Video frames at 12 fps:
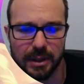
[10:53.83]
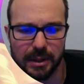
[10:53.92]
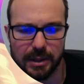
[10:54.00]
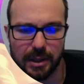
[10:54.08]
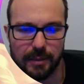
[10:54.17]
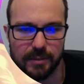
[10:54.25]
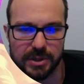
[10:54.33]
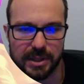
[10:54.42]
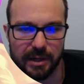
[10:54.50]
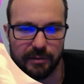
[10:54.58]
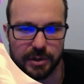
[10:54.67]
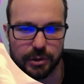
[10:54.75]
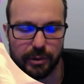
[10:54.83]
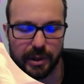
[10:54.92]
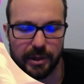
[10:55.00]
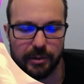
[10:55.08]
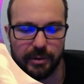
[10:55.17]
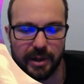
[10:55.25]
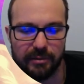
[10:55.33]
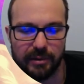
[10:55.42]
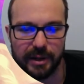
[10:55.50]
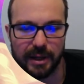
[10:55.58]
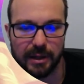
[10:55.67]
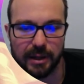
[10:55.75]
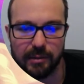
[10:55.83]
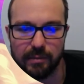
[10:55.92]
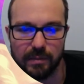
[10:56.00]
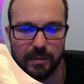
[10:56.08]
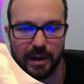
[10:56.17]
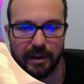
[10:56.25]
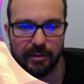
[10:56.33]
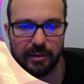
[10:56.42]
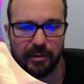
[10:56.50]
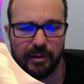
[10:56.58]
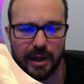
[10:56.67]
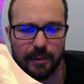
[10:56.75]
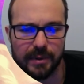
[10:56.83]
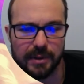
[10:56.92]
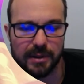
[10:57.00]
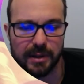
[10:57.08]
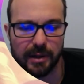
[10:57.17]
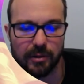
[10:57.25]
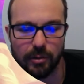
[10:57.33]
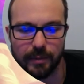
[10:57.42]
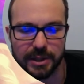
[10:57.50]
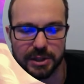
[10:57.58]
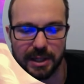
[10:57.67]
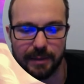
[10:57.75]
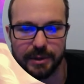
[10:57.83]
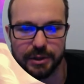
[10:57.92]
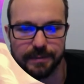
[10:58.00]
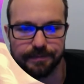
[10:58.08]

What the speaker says: I'm just kind of ensuring I don't have, like, any nonsense happen and take too much damage.